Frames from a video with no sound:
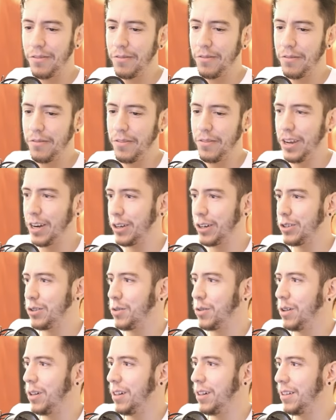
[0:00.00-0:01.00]

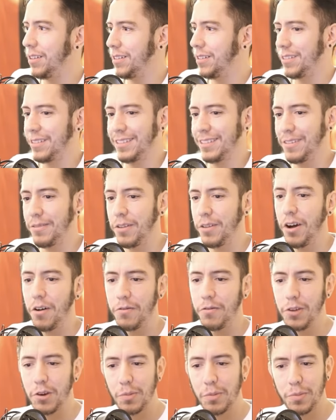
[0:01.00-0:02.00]

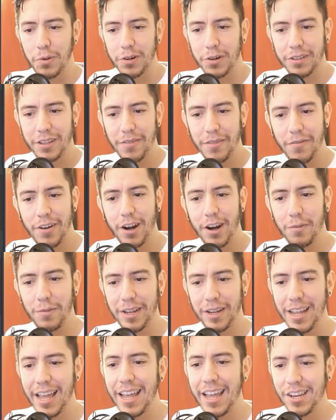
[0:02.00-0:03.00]
viewport
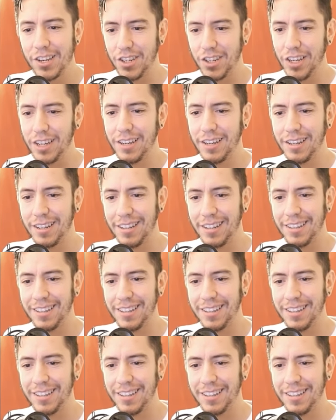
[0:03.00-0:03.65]
environment engine,